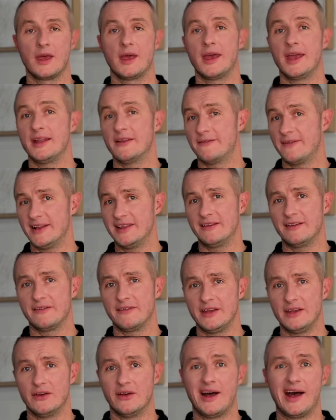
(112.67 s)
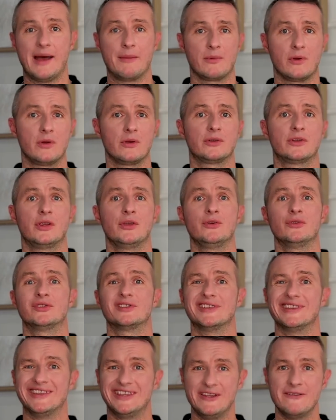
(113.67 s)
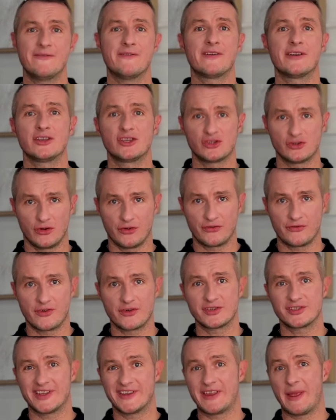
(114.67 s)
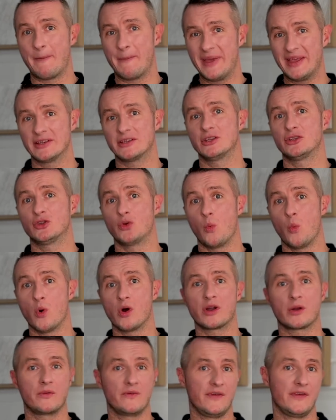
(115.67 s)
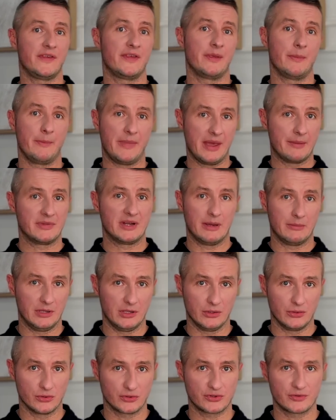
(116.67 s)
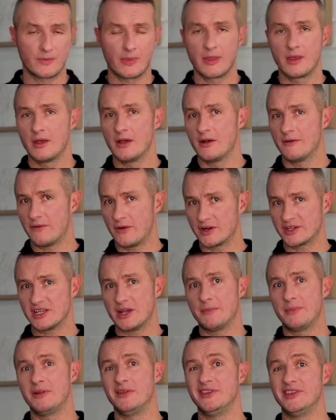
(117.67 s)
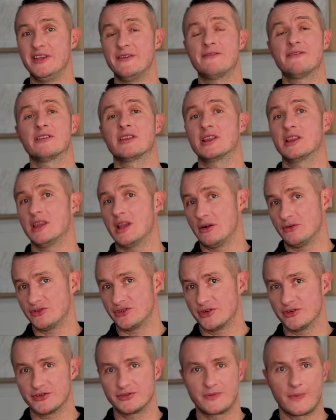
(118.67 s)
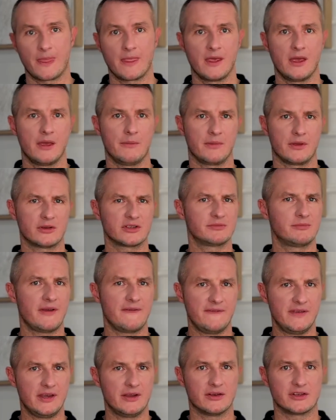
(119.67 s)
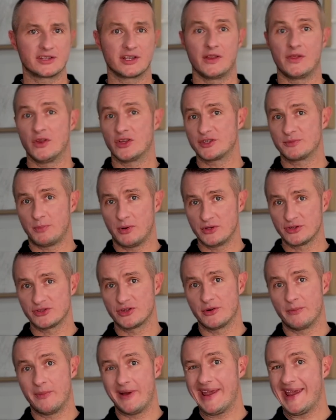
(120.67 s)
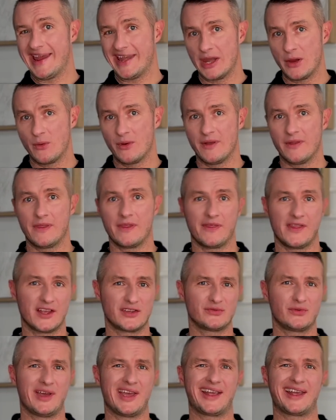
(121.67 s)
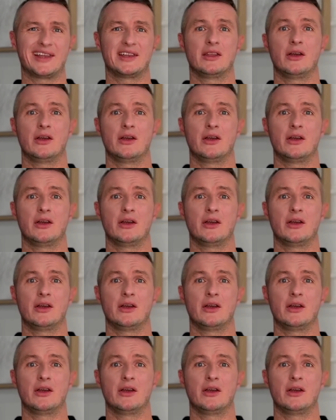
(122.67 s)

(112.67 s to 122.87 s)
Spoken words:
In following video, I'm going to use different softwares that are meant to work with BMWs. For example, different launchers. Because my videos are not sponsored by anyone, that's why I can